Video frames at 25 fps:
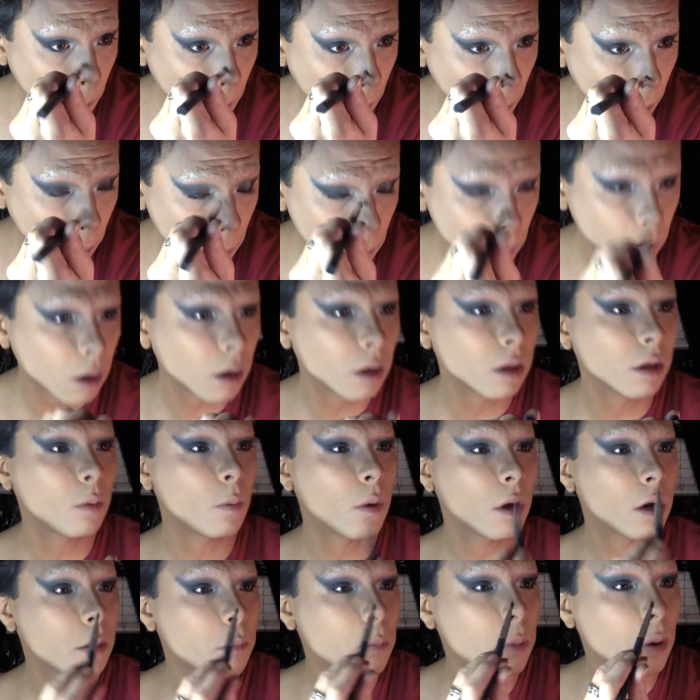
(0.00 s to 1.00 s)
I really
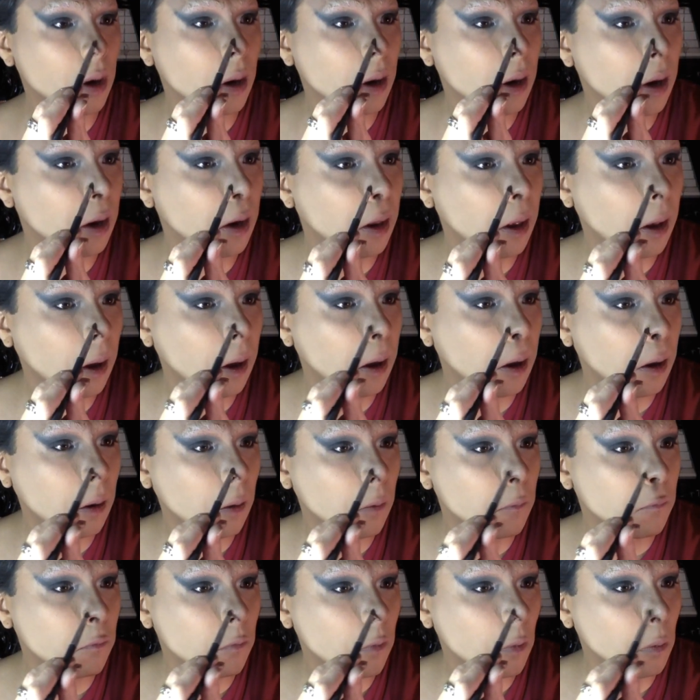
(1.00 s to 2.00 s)
want to bring it in
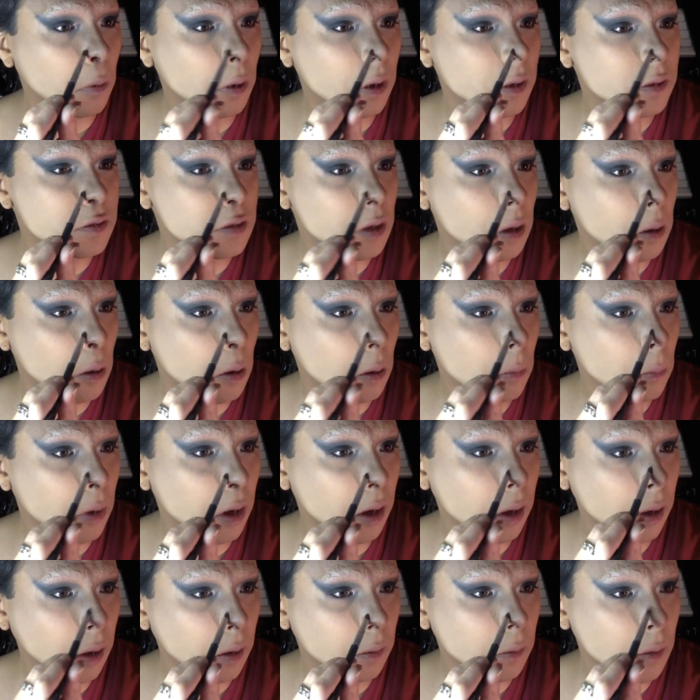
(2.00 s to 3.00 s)
and focusing on
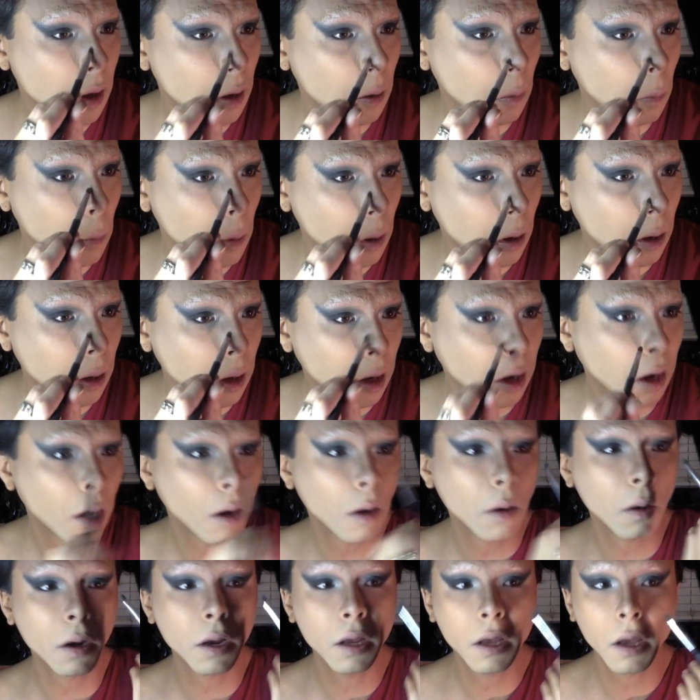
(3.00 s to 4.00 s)
making that one
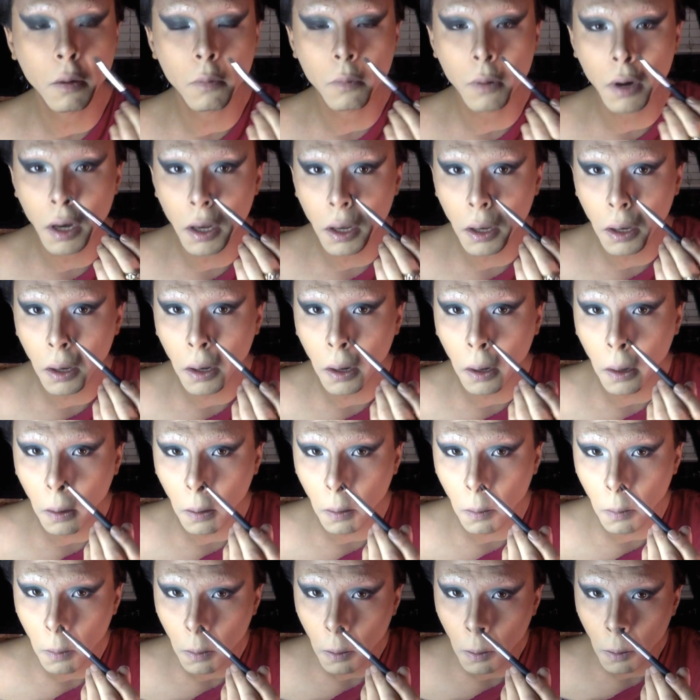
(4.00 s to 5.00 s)
area right
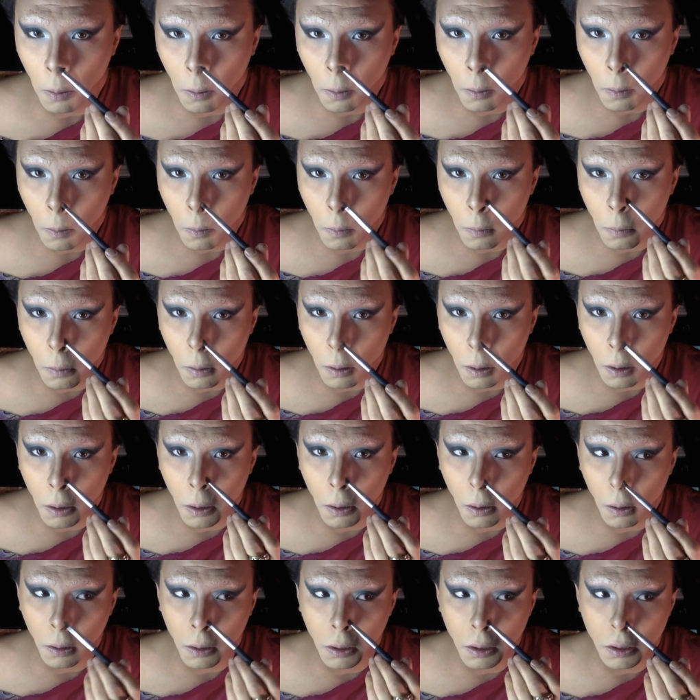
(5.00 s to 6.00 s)
here
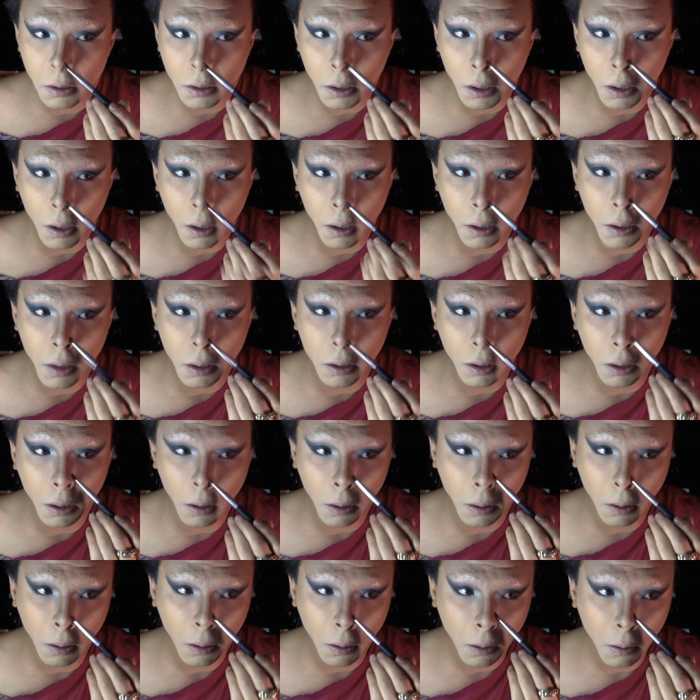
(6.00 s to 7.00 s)
really
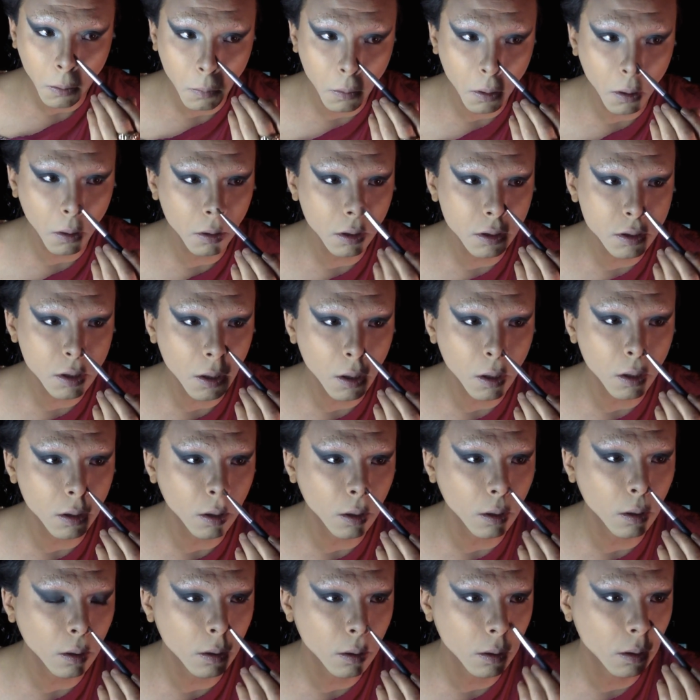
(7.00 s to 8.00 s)
tiny. Really
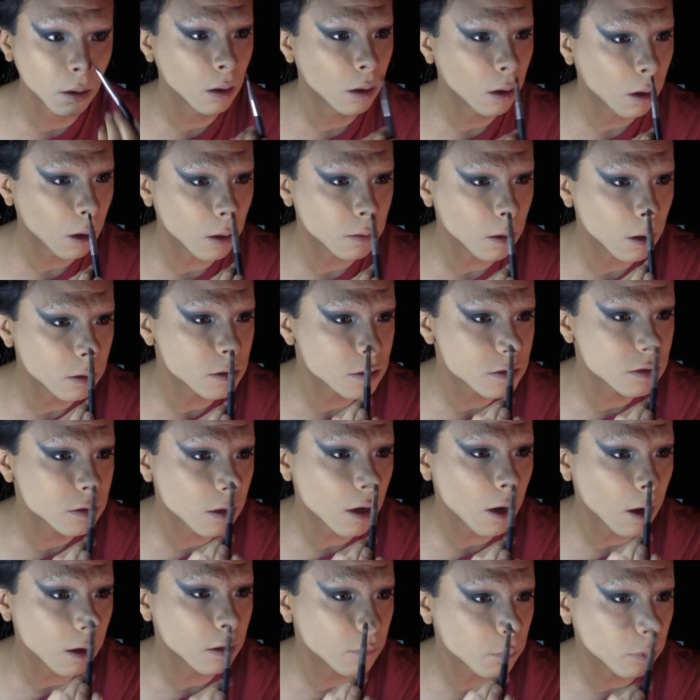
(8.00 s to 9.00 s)
tiny. And then just
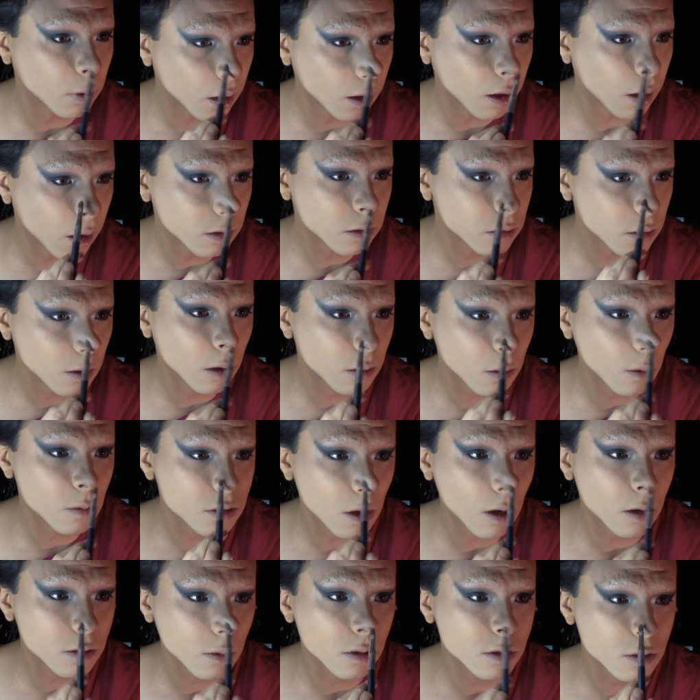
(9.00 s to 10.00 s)
kind of bring in your nose
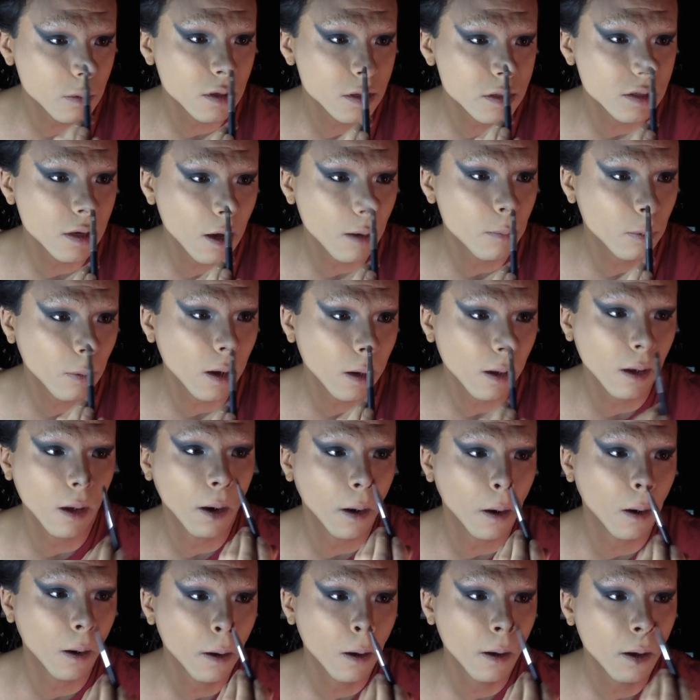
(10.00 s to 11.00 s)
contour to the tip right
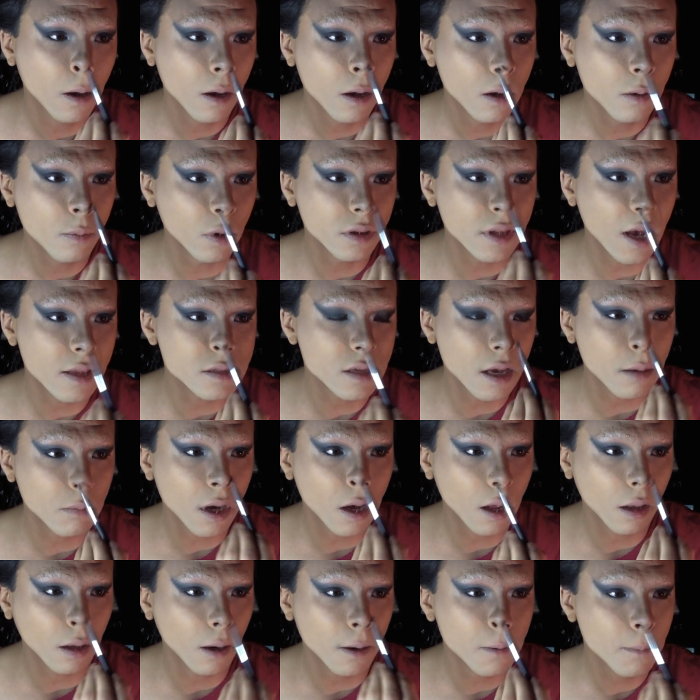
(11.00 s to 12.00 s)
here with that same
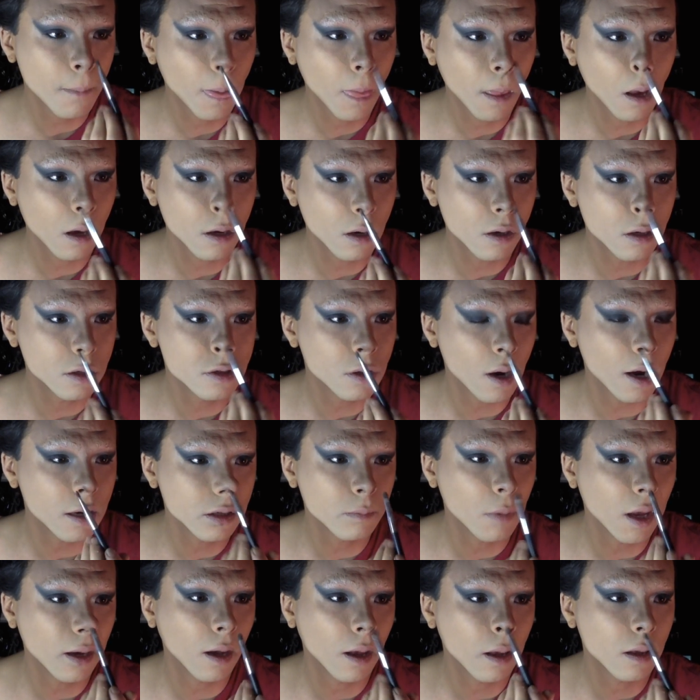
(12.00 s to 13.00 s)
color. You're trying to
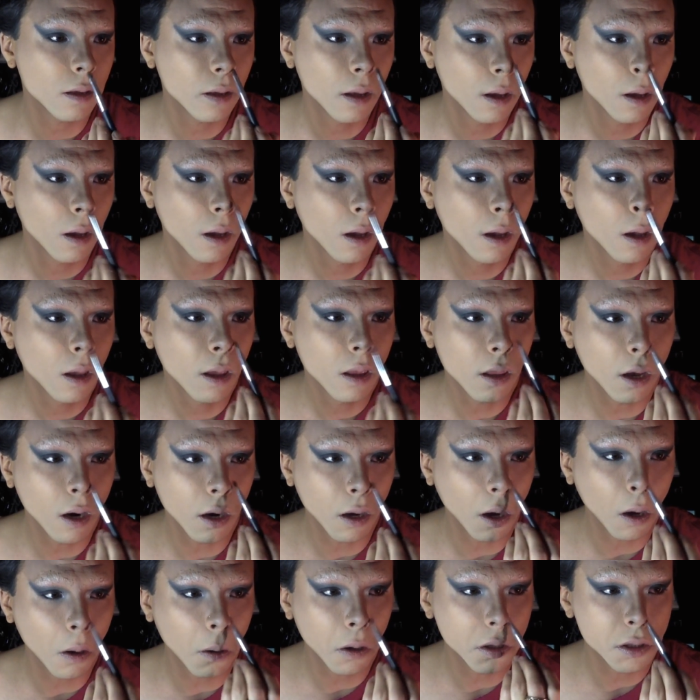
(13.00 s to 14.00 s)
make it. There you
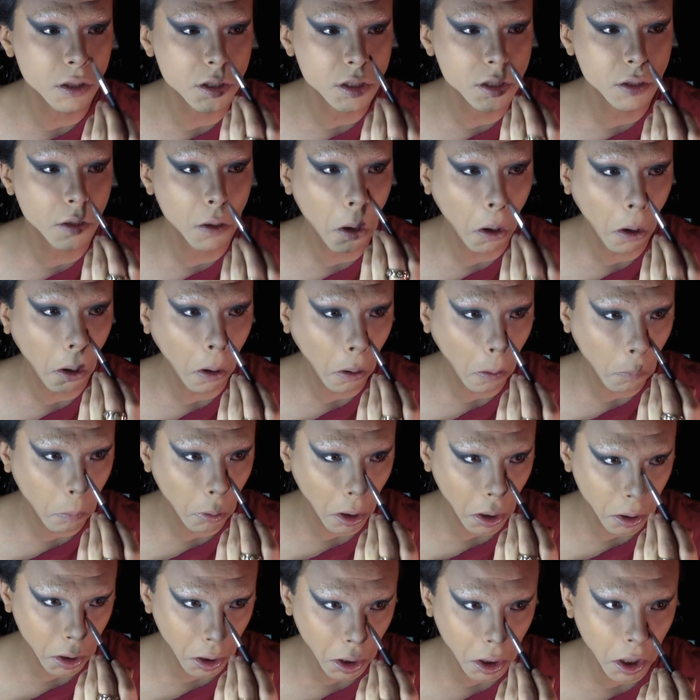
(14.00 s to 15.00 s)
go. And you're just
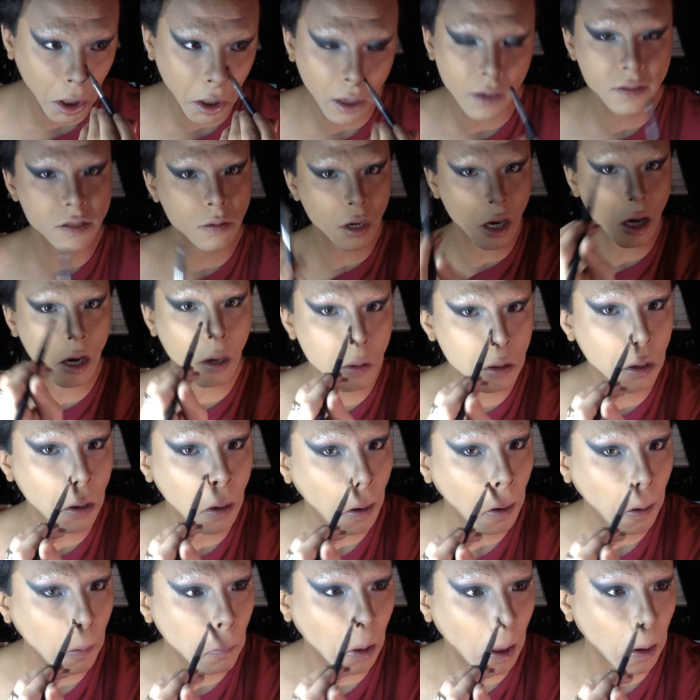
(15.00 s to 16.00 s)
blending it in as you go.
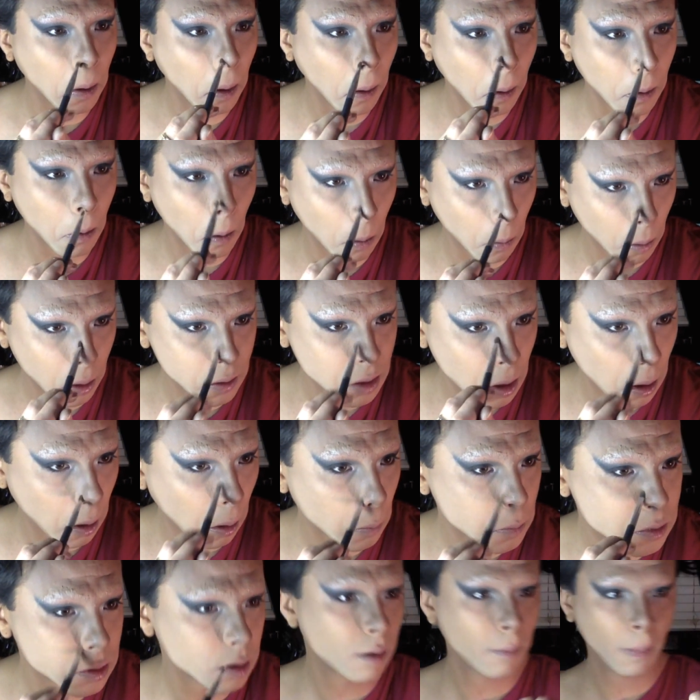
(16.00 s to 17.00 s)
Blending in always
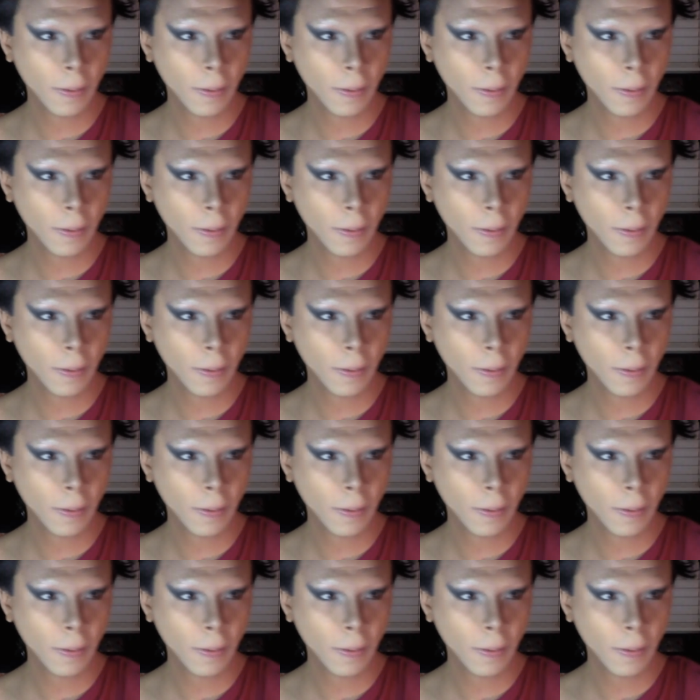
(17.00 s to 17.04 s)
helps.